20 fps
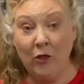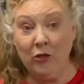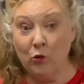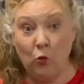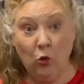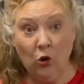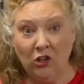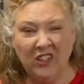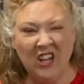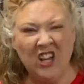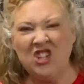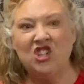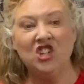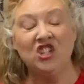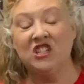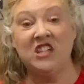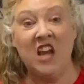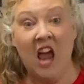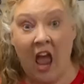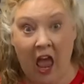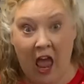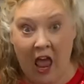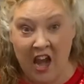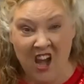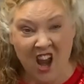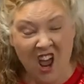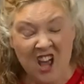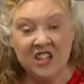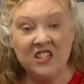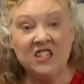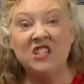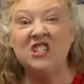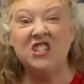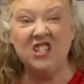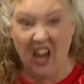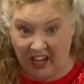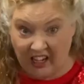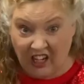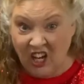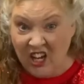the world in just 10
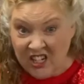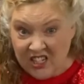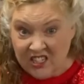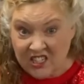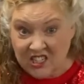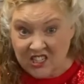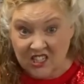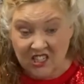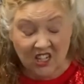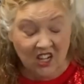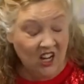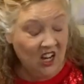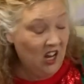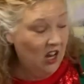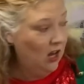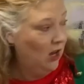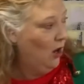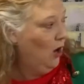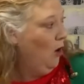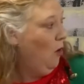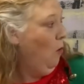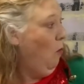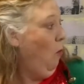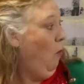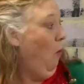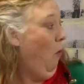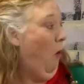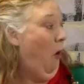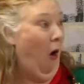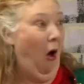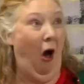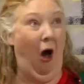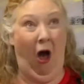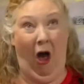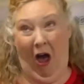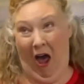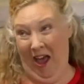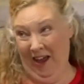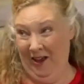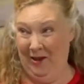seconds?
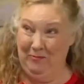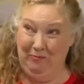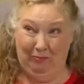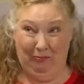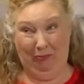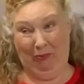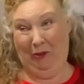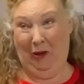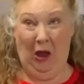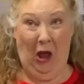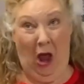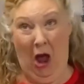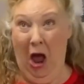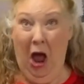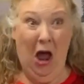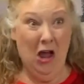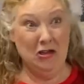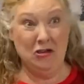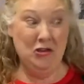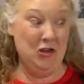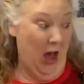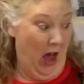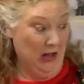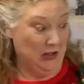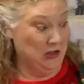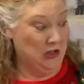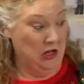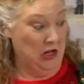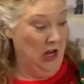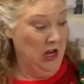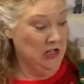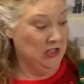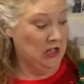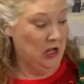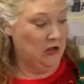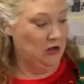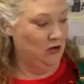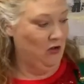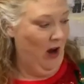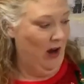Why, yes it is,
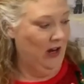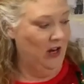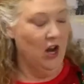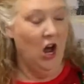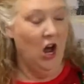said the dragon.